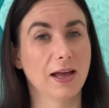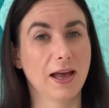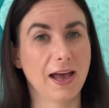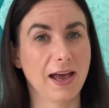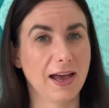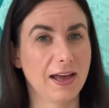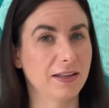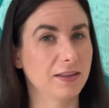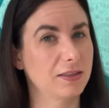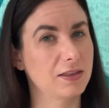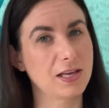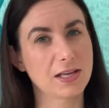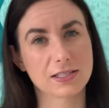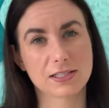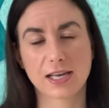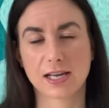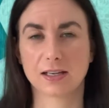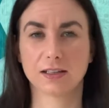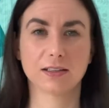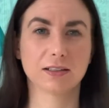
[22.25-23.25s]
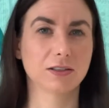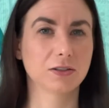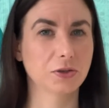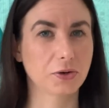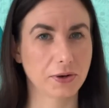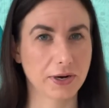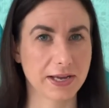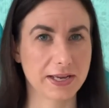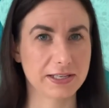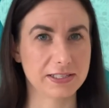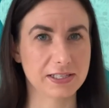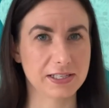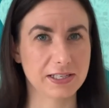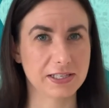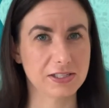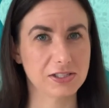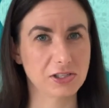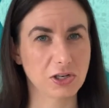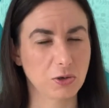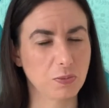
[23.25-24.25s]
and things get a little
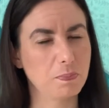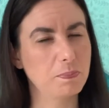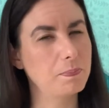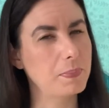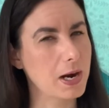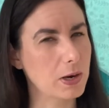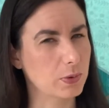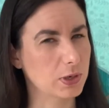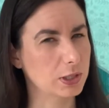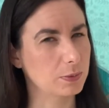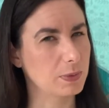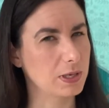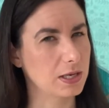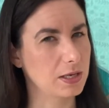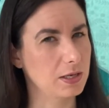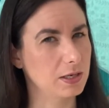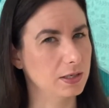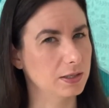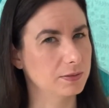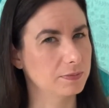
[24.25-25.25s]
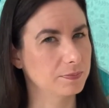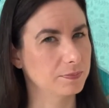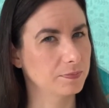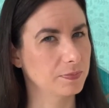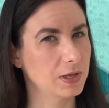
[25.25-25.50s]
crazy, so bear with me here.